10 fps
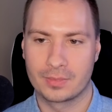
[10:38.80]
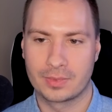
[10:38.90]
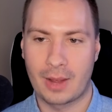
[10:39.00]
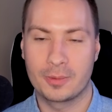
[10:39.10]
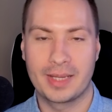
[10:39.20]

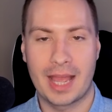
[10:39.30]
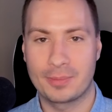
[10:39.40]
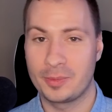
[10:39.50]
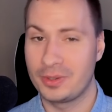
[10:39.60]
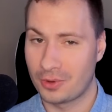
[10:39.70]
I would be
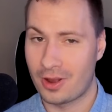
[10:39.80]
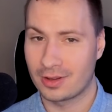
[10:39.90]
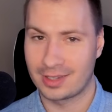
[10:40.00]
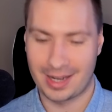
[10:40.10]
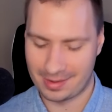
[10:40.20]
happy to be
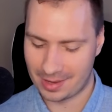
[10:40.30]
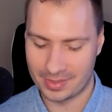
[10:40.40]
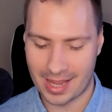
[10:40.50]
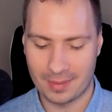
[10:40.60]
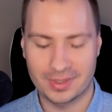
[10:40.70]
wrong. I'd
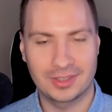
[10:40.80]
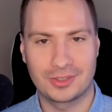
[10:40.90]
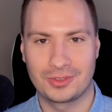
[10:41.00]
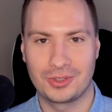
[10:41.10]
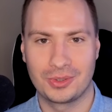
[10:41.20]
be happy
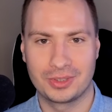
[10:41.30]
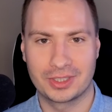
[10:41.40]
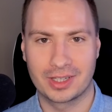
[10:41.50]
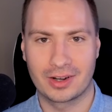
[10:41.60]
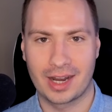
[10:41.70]

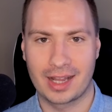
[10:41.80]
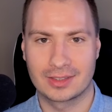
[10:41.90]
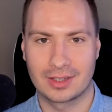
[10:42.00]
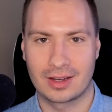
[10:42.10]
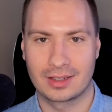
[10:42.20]
to get our
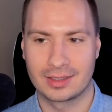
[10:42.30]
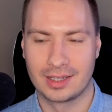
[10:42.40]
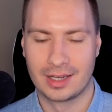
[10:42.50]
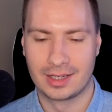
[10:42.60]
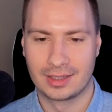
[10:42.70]
hands on
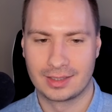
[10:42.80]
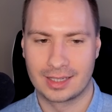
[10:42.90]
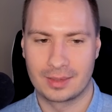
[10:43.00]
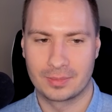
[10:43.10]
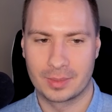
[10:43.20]

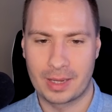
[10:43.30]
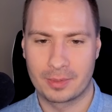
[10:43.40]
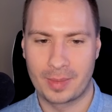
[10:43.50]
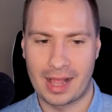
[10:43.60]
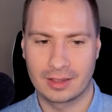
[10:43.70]
the
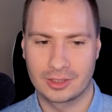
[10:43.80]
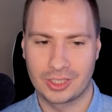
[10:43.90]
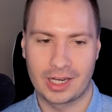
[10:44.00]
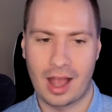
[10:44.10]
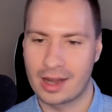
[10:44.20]
paper ballots
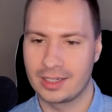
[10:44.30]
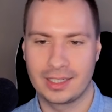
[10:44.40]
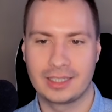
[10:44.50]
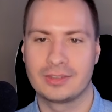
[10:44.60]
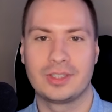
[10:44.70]
and audit
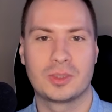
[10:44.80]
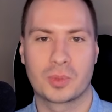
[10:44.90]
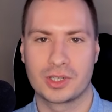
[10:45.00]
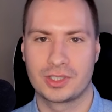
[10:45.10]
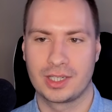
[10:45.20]
any of these
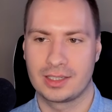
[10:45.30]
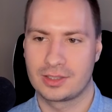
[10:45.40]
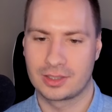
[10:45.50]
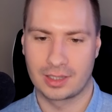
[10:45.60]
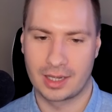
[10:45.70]

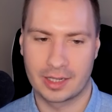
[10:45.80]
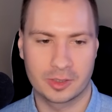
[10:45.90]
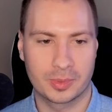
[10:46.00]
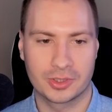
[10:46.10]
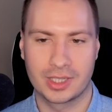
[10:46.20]
precincts
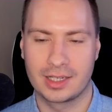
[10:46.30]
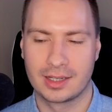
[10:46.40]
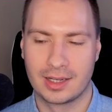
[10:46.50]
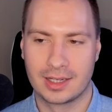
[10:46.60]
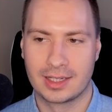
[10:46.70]
100%.
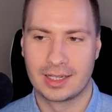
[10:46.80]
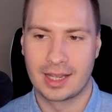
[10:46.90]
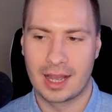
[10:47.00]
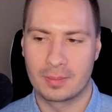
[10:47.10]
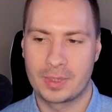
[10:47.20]

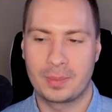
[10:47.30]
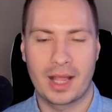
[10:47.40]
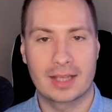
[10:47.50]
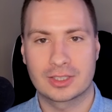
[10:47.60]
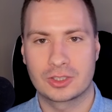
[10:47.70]
People
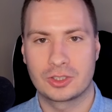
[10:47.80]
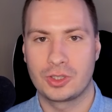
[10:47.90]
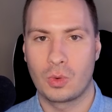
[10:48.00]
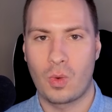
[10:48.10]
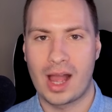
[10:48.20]
ask us,
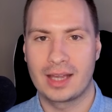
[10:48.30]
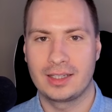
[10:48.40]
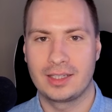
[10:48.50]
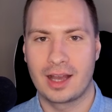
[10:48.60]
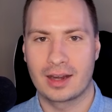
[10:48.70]
why
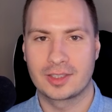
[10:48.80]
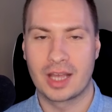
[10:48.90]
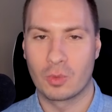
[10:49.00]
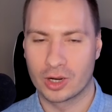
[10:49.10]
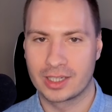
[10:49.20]
did the audits
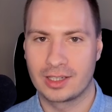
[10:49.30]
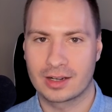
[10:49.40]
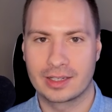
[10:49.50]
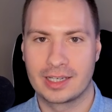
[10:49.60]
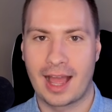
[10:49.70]
that were
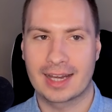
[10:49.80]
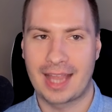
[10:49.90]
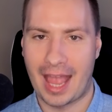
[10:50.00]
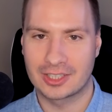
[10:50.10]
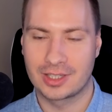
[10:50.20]
conducted not
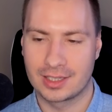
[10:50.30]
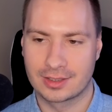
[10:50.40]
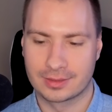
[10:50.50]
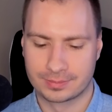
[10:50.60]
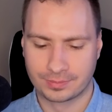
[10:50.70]
catch this?